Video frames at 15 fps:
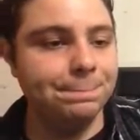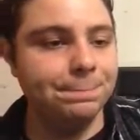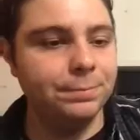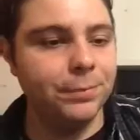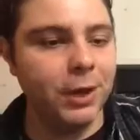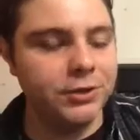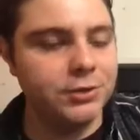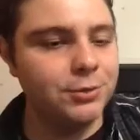
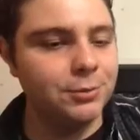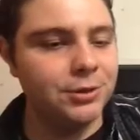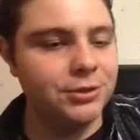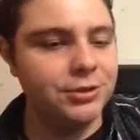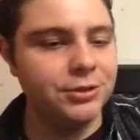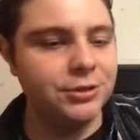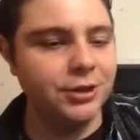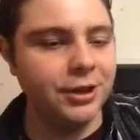not so
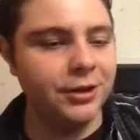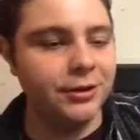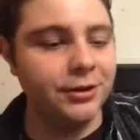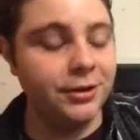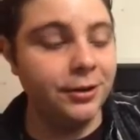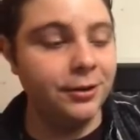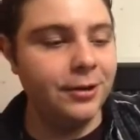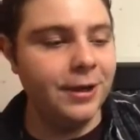much How Do You
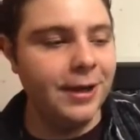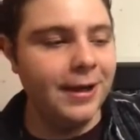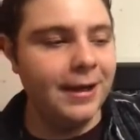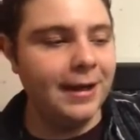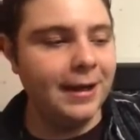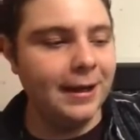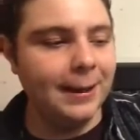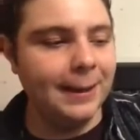Know,
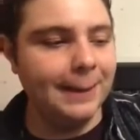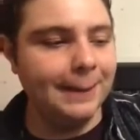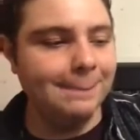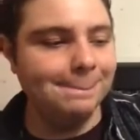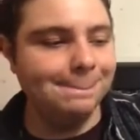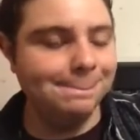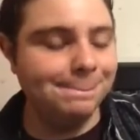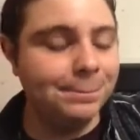
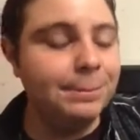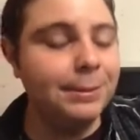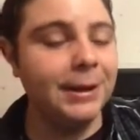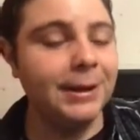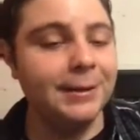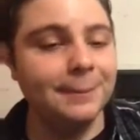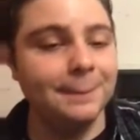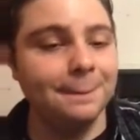
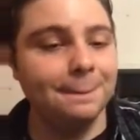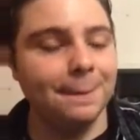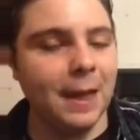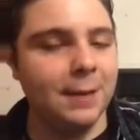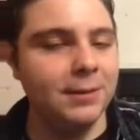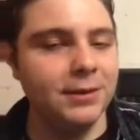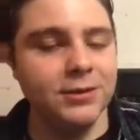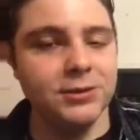but, I
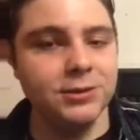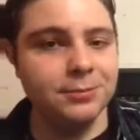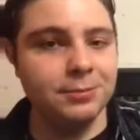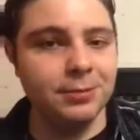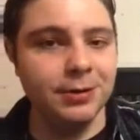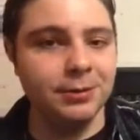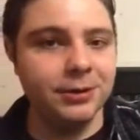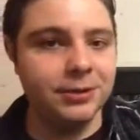mean, this is
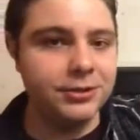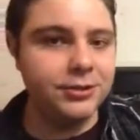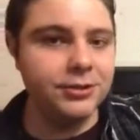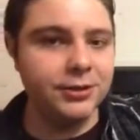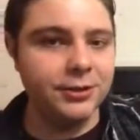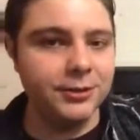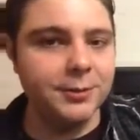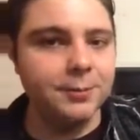pretty much
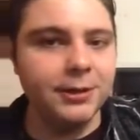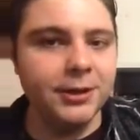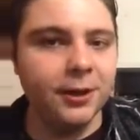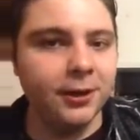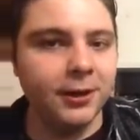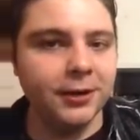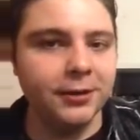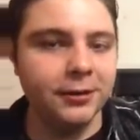the
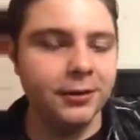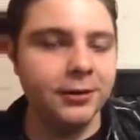be-all, end-all